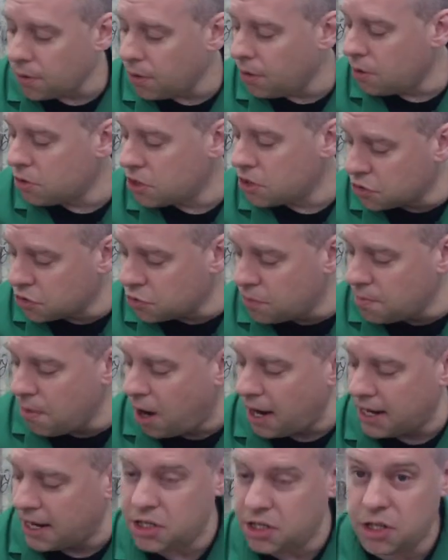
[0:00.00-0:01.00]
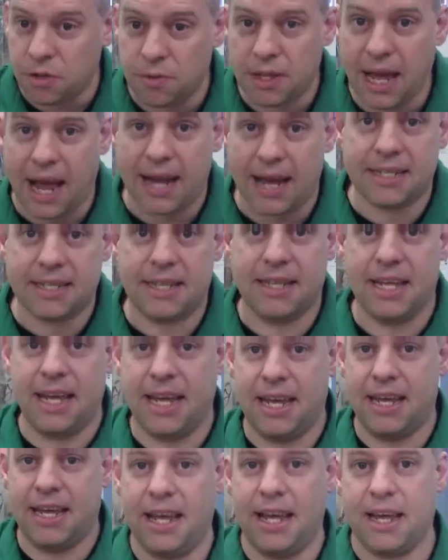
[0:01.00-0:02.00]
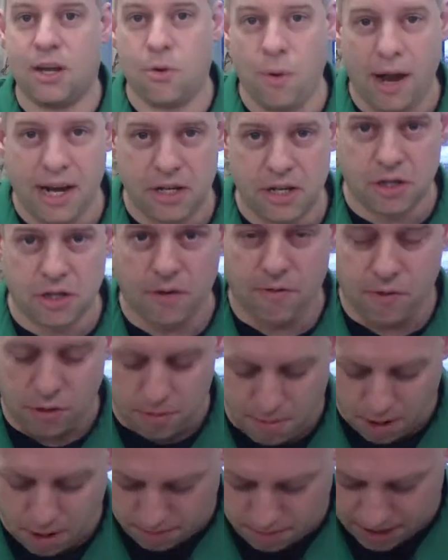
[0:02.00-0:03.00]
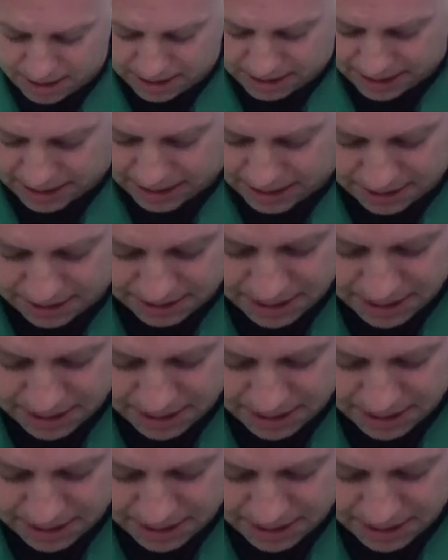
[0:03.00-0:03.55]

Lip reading: just remind you that the equation for a moment is